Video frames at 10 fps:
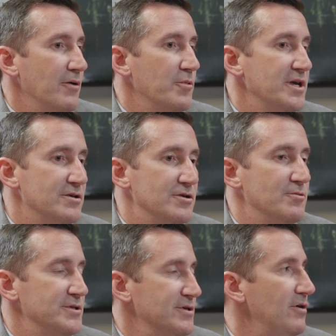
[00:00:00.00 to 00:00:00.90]
we can do
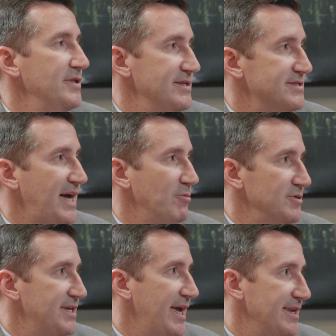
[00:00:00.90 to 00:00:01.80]
what's called a
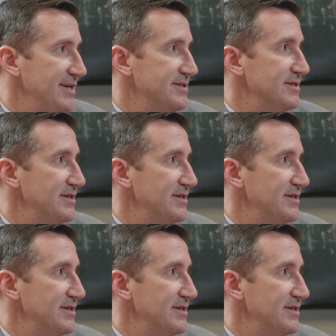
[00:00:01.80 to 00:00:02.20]
simultaneous